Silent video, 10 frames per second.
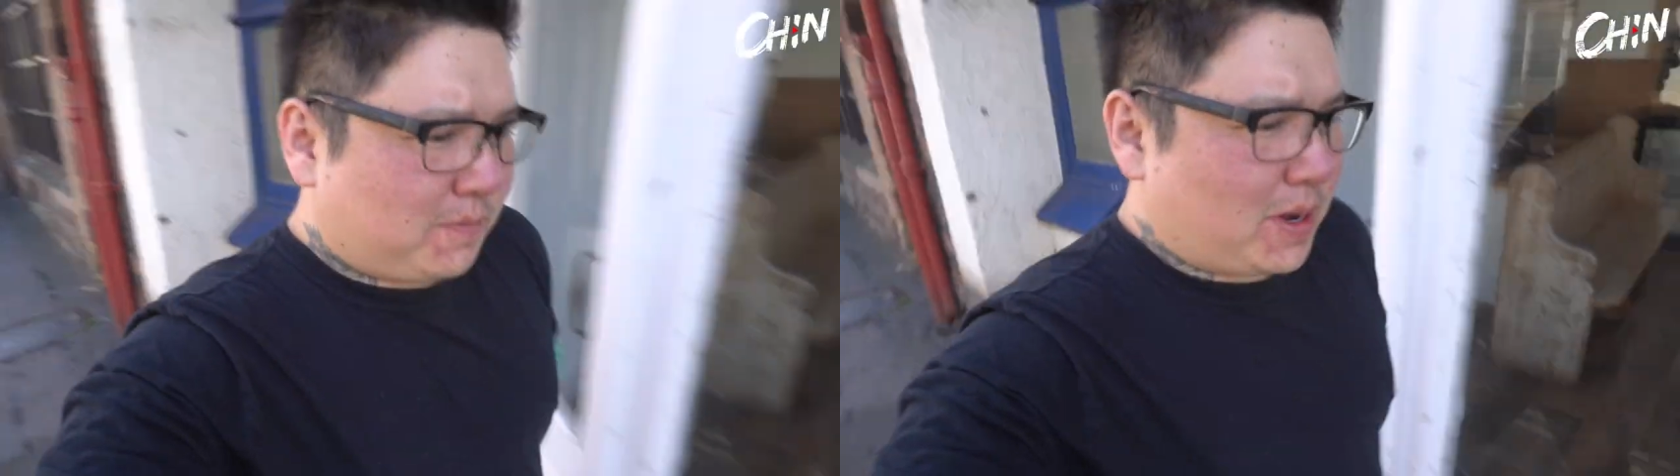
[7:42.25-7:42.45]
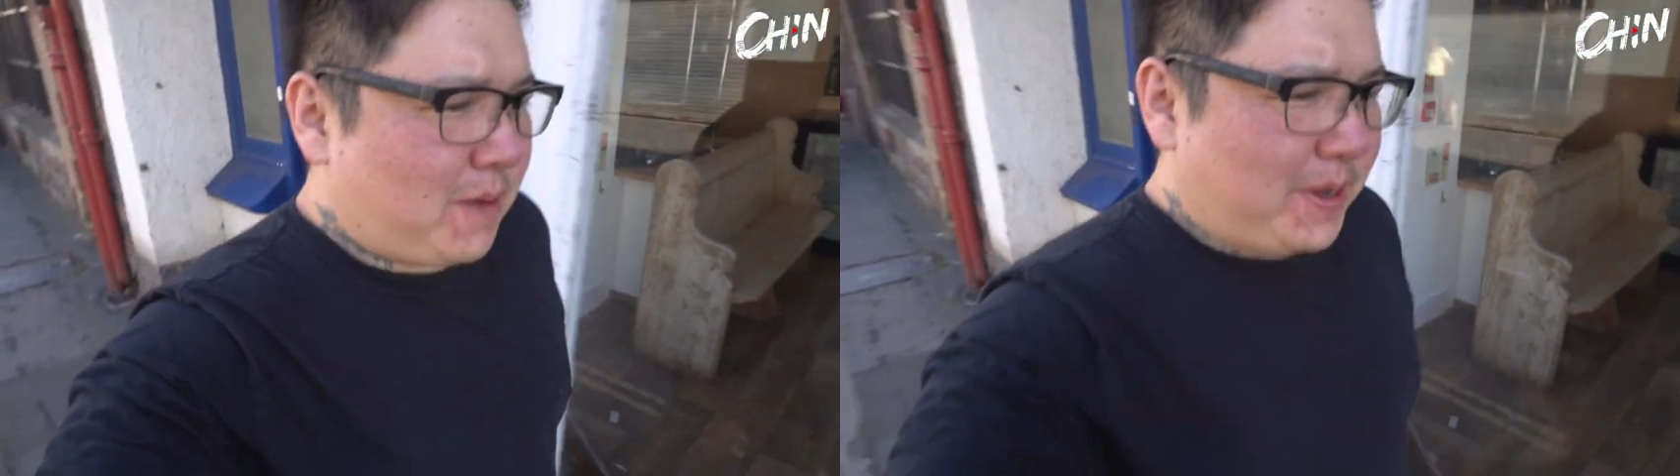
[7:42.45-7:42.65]

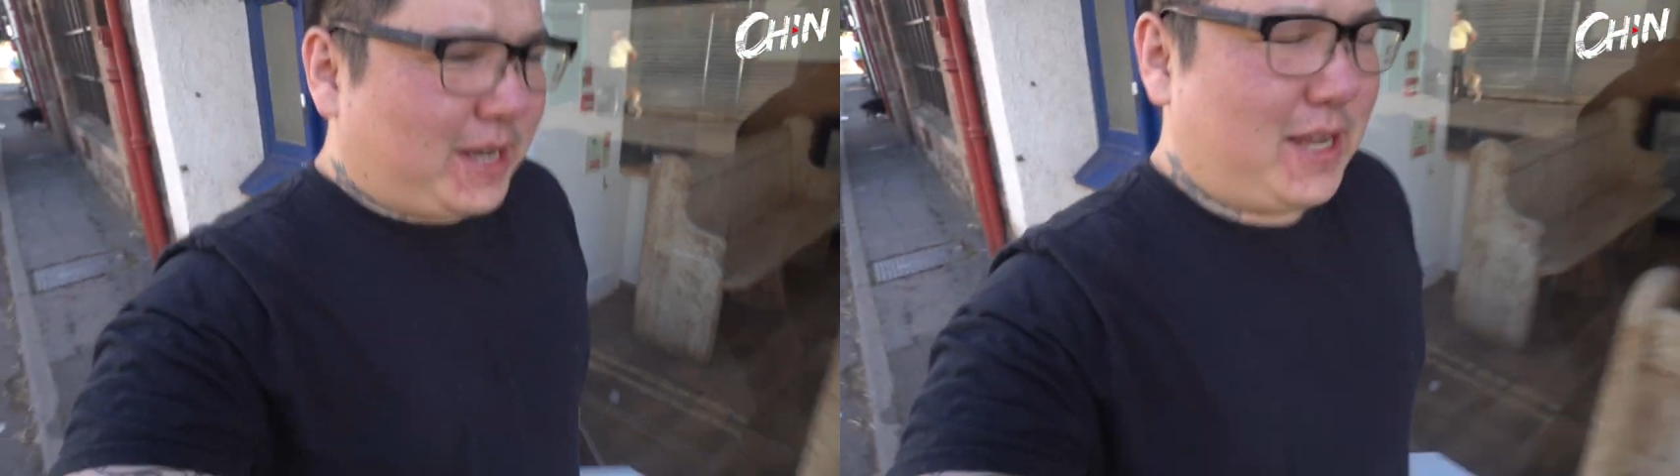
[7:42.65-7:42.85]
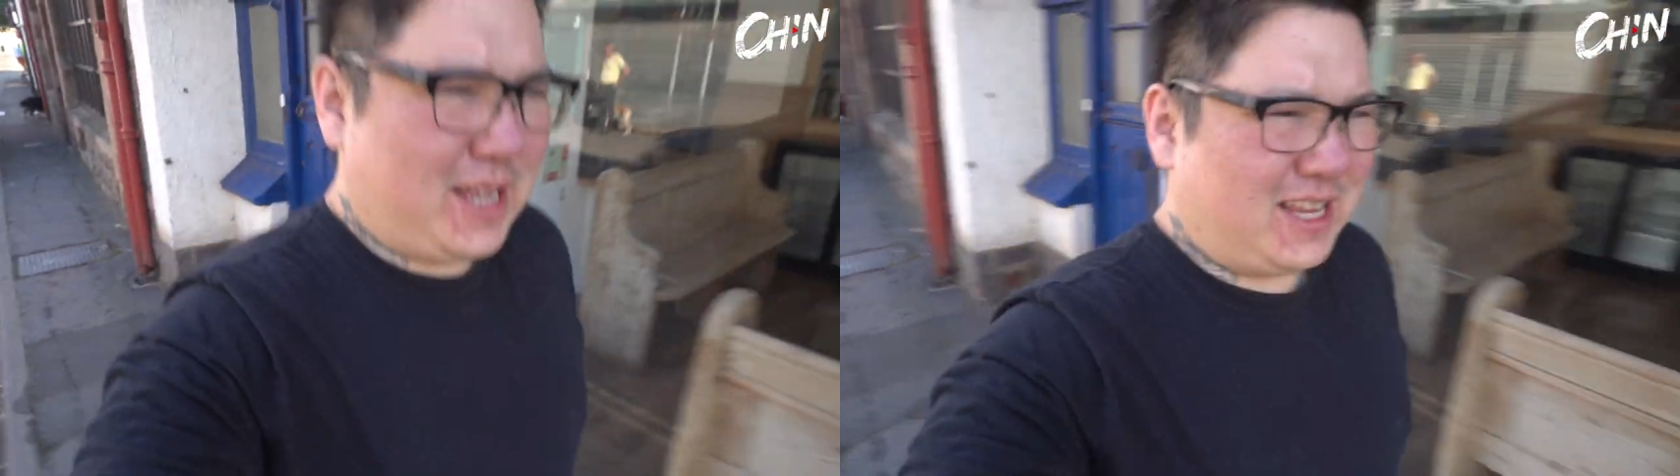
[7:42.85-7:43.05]
But I
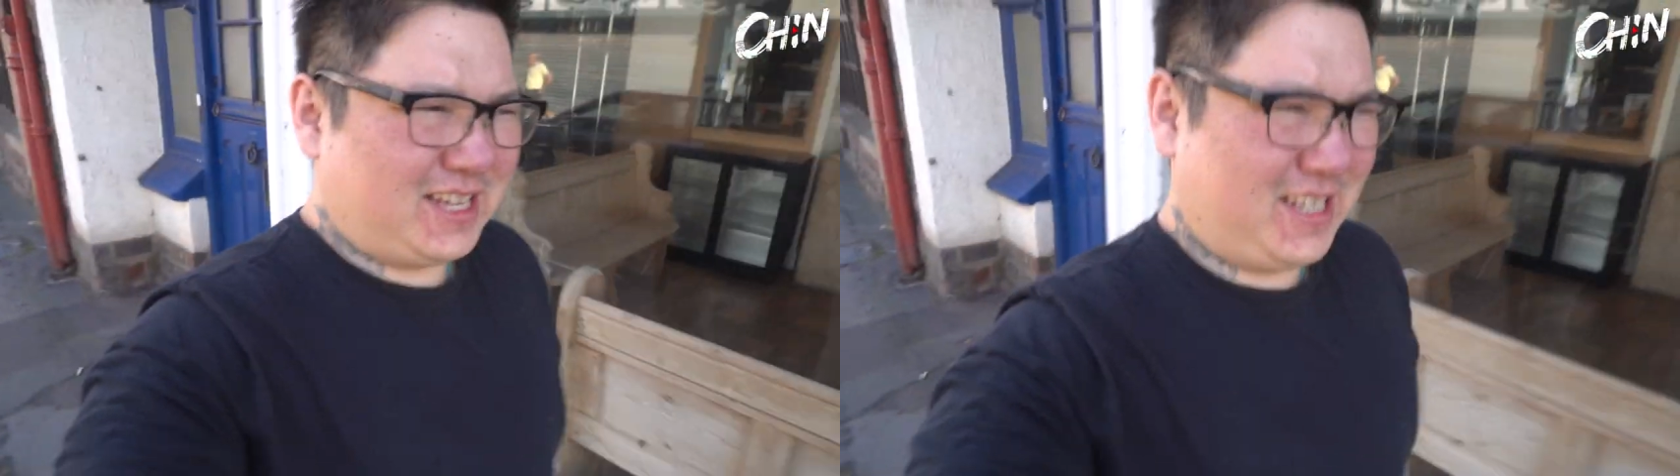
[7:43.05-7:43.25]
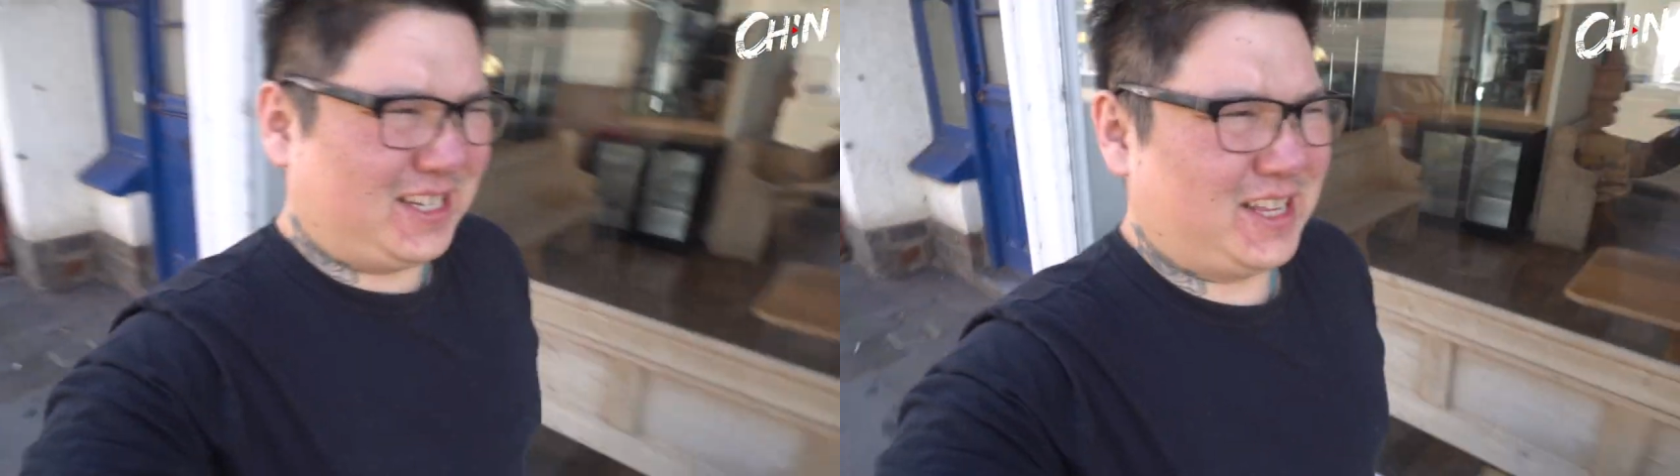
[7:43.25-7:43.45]
mean,
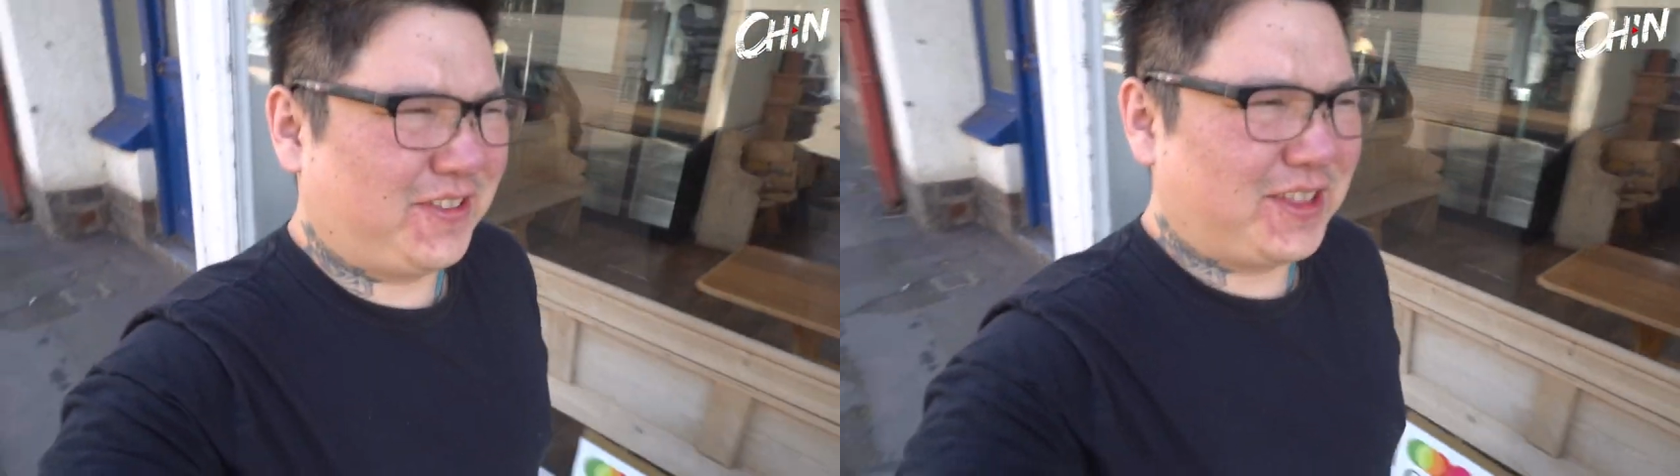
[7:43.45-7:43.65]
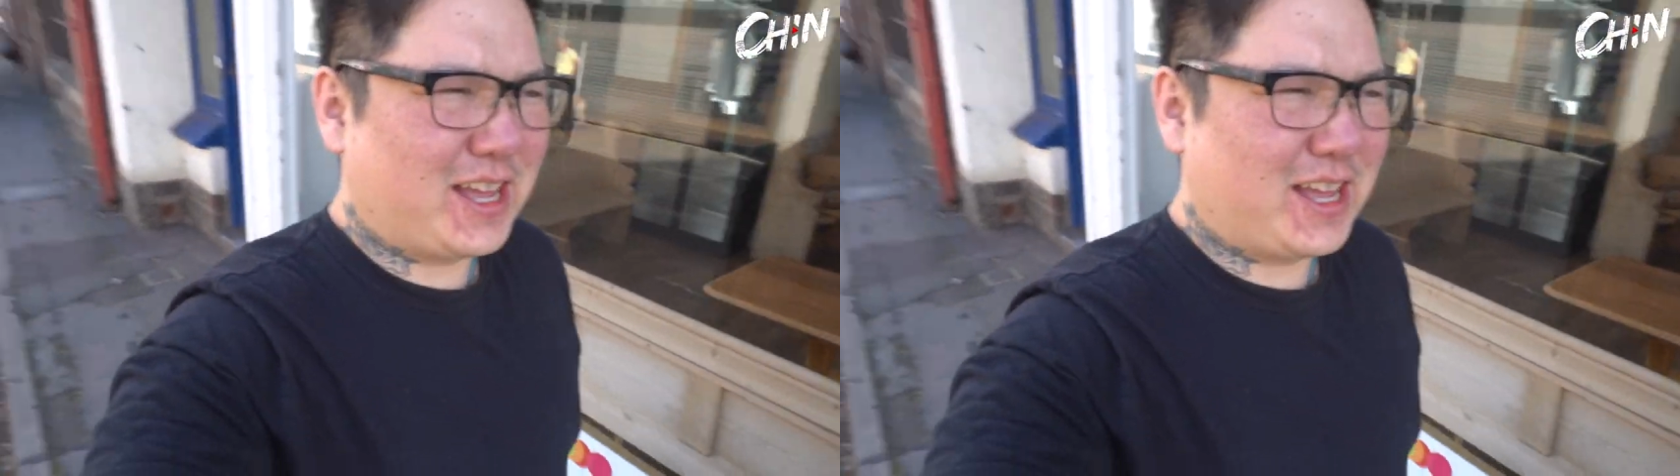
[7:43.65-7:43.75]
I